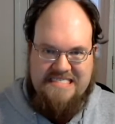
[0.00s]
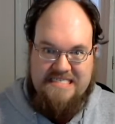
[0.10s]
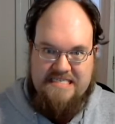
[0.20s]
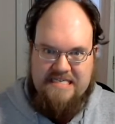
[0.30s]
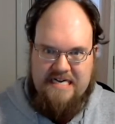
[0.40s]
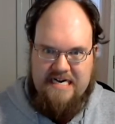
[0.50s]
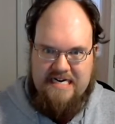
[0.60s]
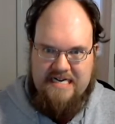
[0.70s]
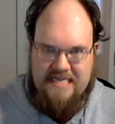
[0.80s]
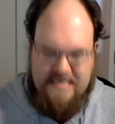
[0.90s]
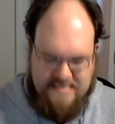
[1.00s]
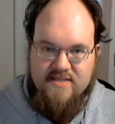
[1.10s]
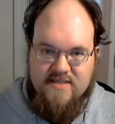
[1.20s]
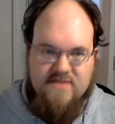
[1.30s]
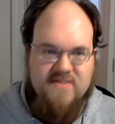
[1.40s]
god.
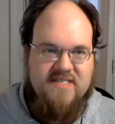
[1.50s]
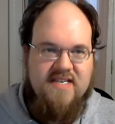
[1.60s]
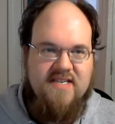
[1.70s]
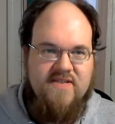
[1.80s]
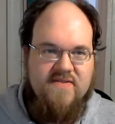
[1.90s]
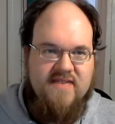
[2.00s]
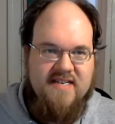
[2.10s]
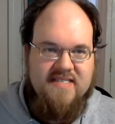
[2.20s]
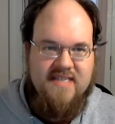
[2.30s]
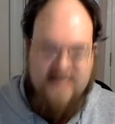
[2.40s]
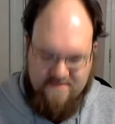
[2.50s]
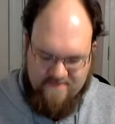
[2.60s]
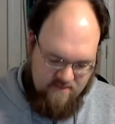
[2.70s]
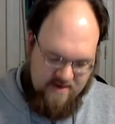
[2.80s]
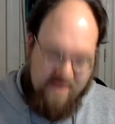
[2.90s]
So stay tuned next
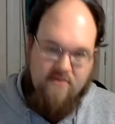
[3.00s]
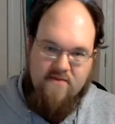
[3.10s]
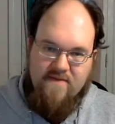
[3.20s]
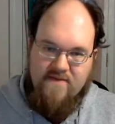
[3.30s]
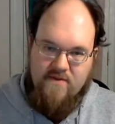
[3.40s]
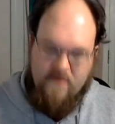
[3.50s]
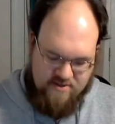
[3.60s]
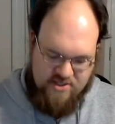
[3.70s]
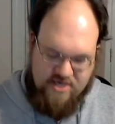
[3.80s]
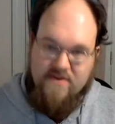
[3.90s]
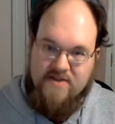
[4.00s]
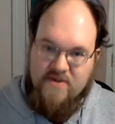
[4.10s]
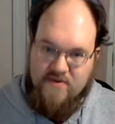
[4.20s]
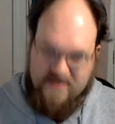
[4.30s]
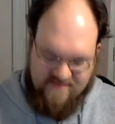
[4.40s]
time when I will review G1
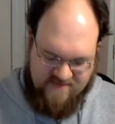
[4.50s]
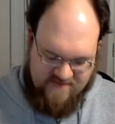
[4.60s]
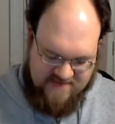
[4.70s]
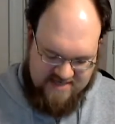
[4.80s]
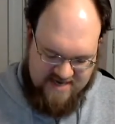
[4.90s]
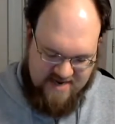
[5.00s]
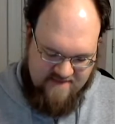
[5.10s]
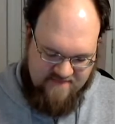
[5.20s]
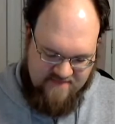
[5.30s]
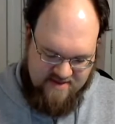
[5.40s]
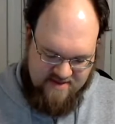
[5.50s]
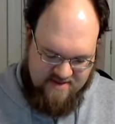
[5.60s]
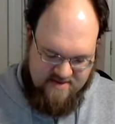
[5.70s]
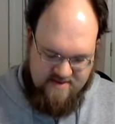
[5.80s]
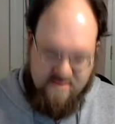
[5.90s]
toys for the first time.
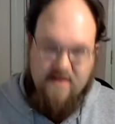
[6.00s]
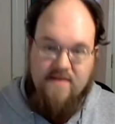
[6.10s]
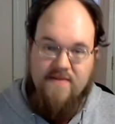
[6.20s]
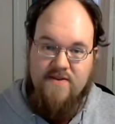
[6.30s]
The